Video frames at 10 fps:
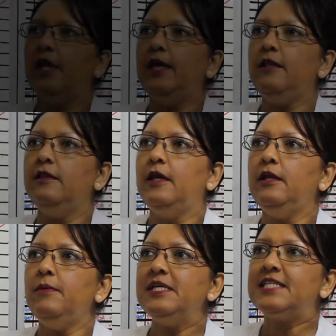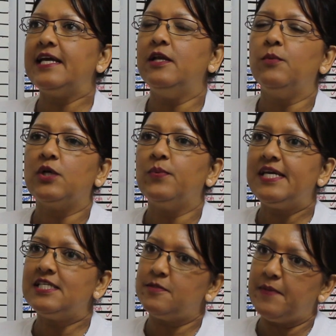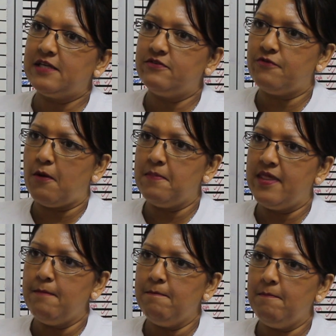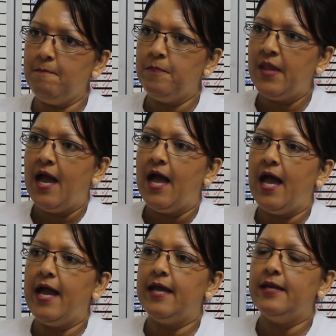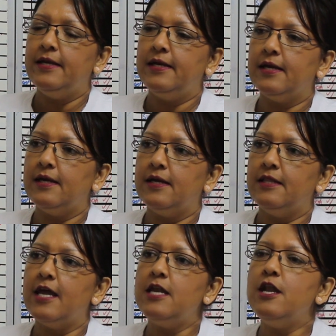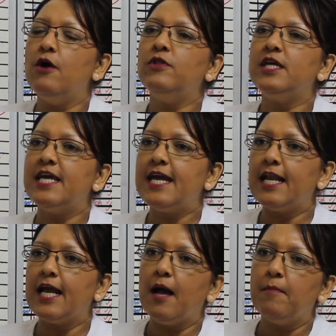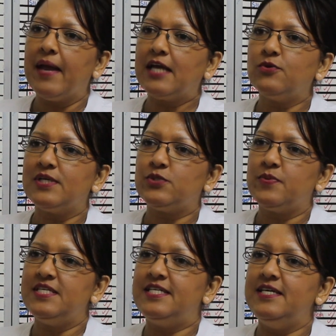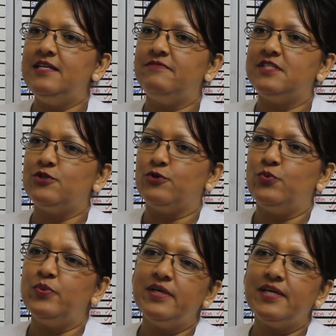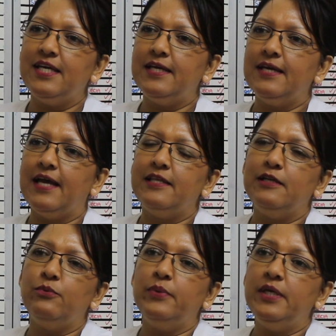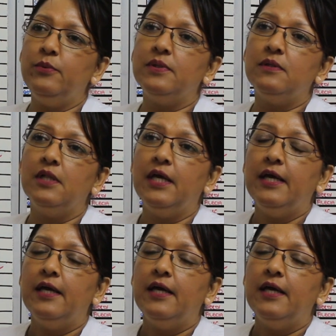They know exactly what we expect from them, and they know that they can come back to us with a deal if it's not working, and then we will